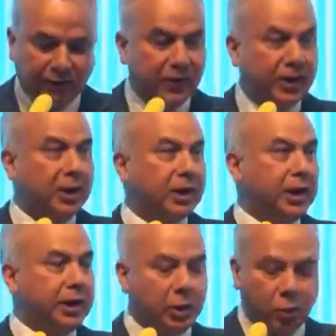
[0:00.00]
further
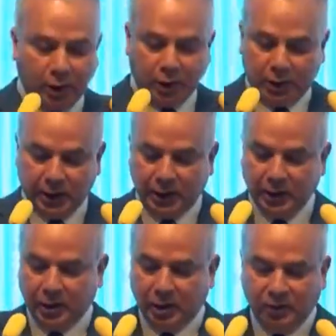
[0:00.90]
inequality
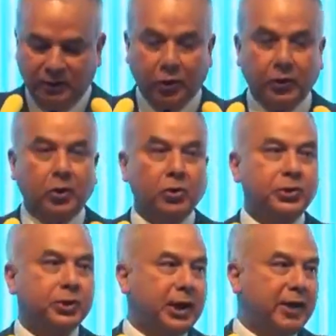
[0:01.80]
for
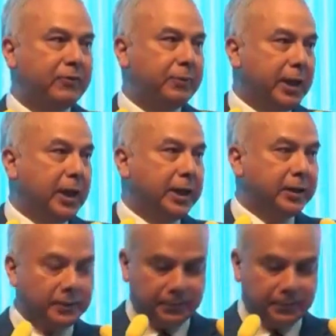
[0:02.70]
those left behind.